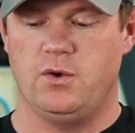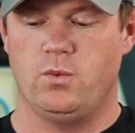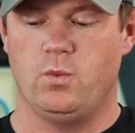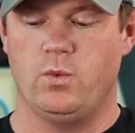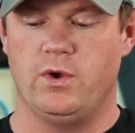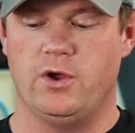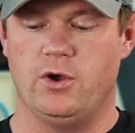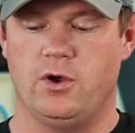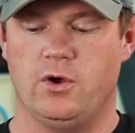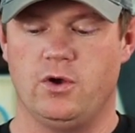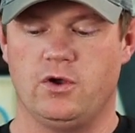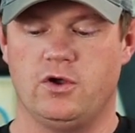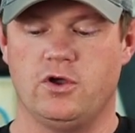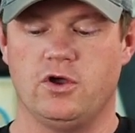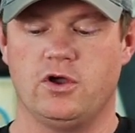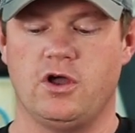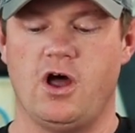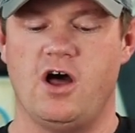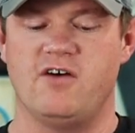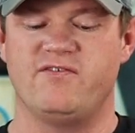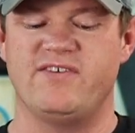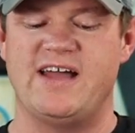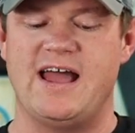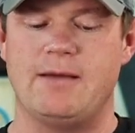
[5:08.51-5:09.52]
will cook
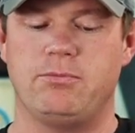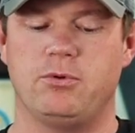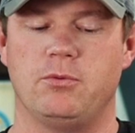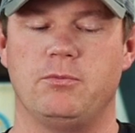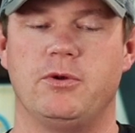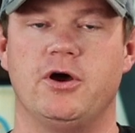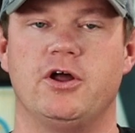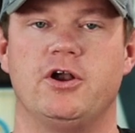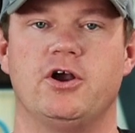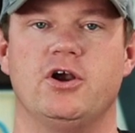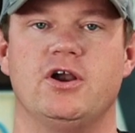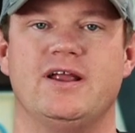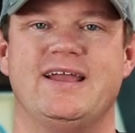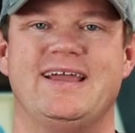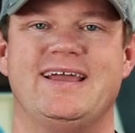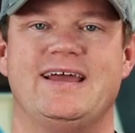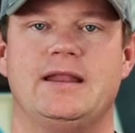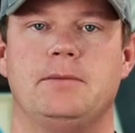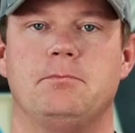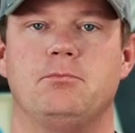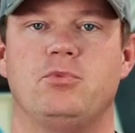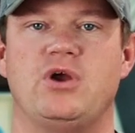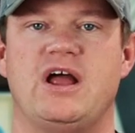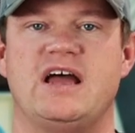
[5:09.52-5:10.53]
off apple butter
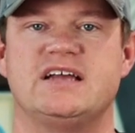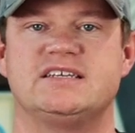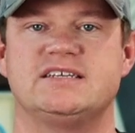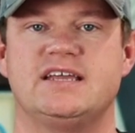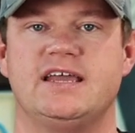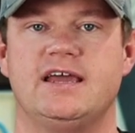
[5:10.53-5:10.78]
in brass